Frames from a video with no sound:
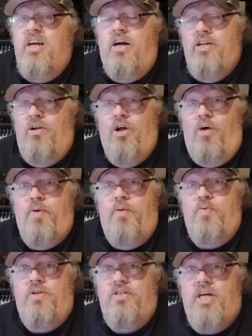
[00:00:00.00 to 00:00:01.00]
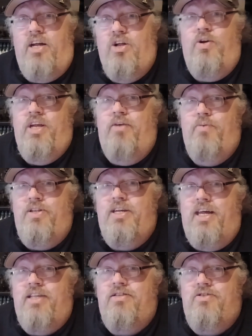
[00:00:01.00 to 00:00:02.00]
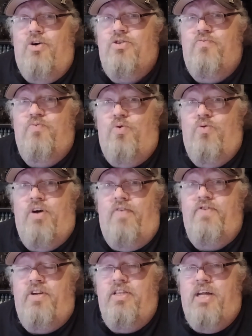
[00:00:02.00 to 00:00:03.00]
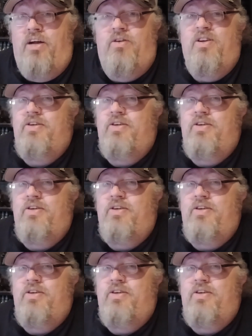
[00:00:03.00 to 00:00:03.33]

I know a lot of people are saying, oh yeah, we're going to get Dogs of War after now.